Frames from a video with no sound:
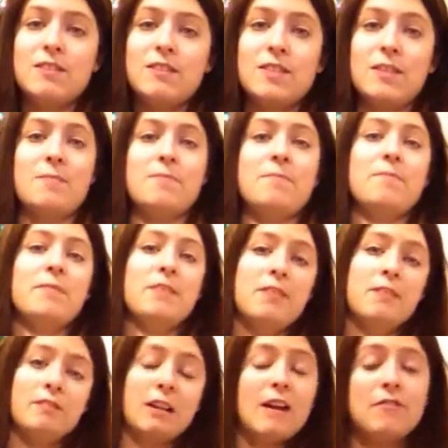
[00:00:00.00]
some
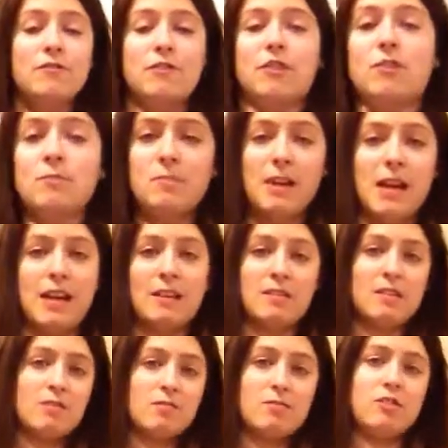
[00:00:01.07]
craft foam and
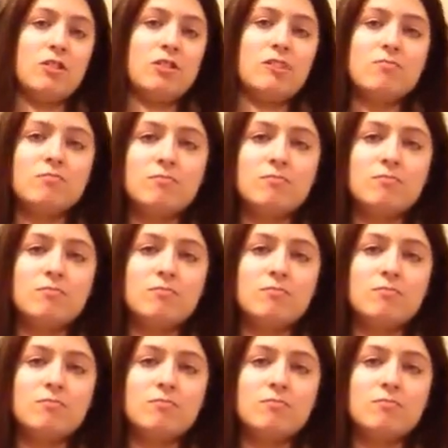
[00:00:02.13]
just